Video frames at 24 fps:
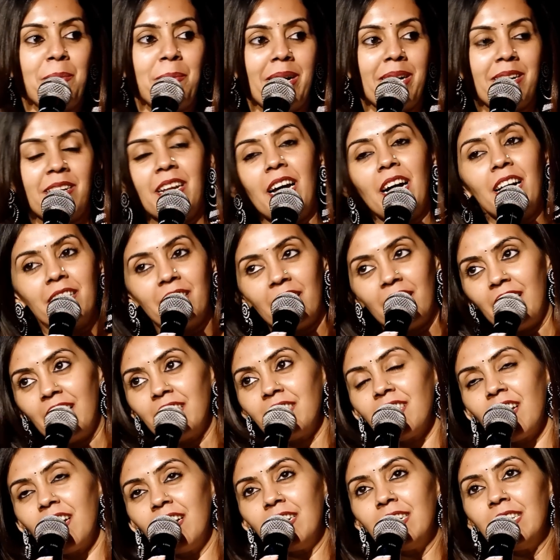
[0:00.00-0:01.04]
But adala
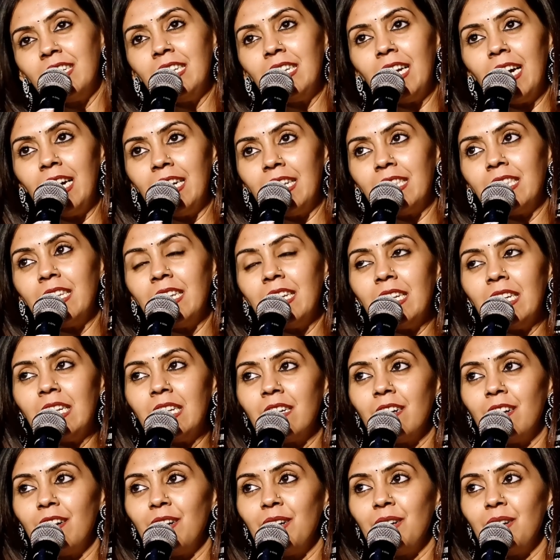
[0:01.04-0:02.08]
taandi, I
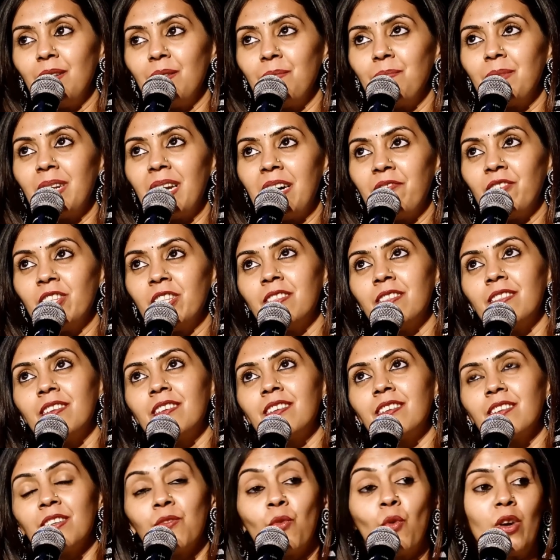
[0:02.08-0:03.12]
think na
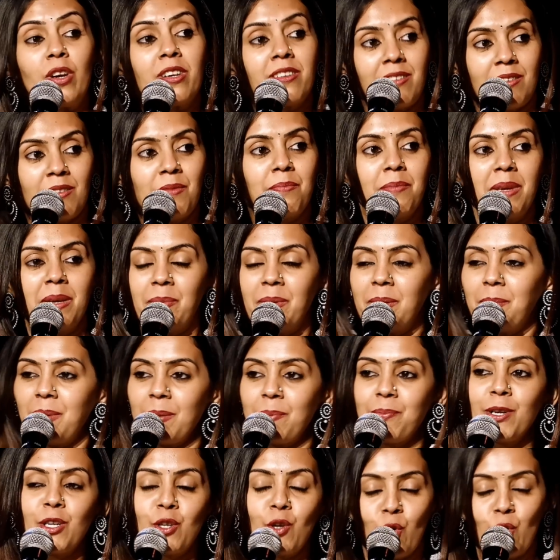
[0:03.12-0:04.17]
vandittu what maybe
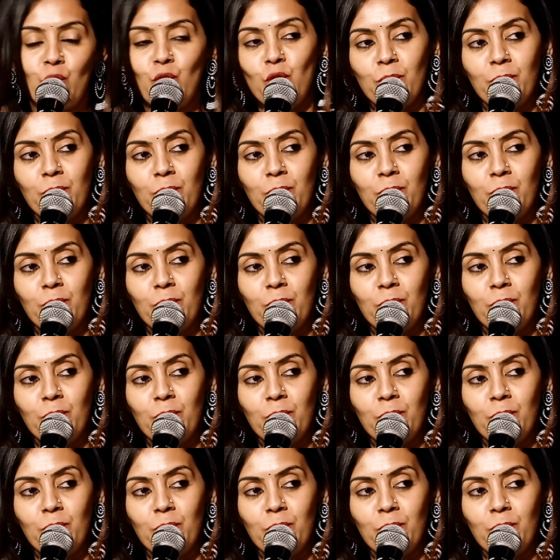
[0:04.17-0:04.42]
people don't know